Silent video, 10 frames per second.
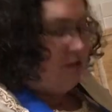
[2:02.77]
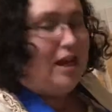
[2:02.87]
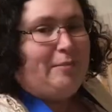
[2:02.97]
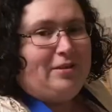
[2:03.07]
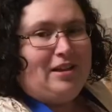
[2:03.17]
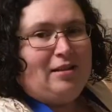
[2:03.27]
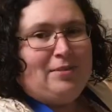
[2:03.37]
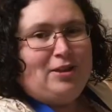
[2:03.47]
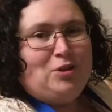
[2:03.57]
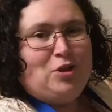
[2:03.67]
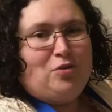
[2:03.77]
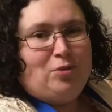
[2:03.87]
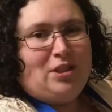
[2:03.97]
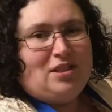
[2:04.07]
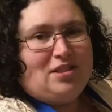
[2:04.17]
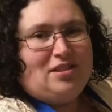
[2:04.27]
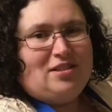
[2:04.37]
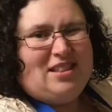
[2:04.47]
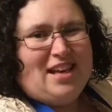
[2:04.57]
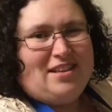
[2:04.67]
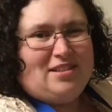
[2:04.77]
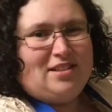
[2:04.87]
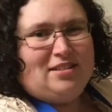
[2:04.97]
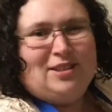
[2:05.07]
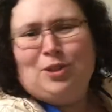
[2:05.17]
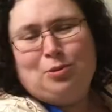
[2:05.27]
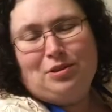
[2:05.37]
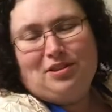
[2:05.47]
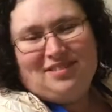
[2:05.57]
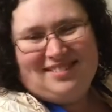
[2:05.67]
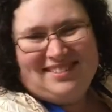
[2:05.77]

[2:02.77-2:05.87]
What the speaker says: it up and I'll come back to you when it's nice and gooey.